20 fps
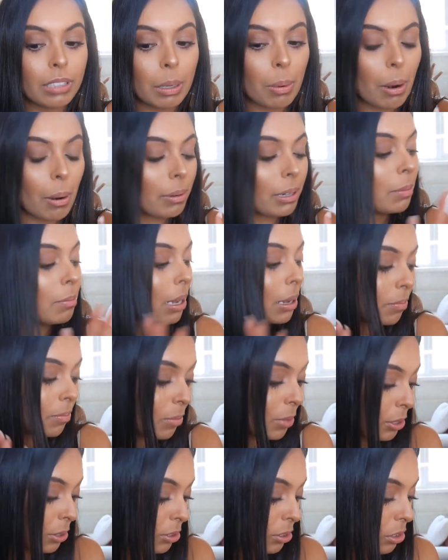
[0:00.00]
They're probably my
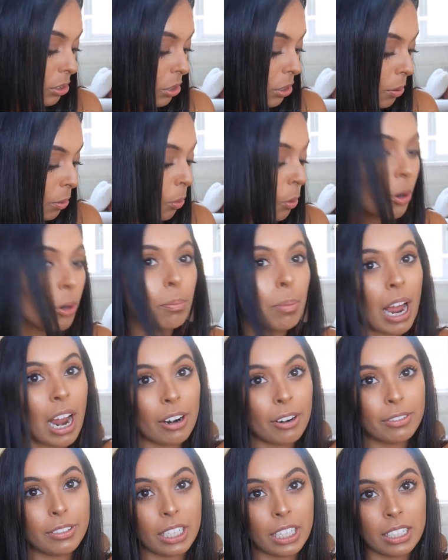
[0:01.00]
most one
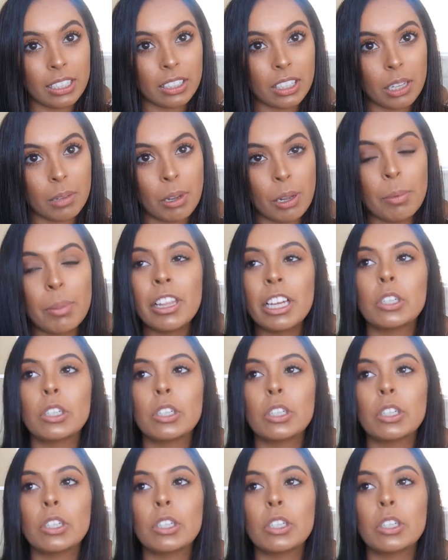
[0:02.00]
pair of jeans at the moment.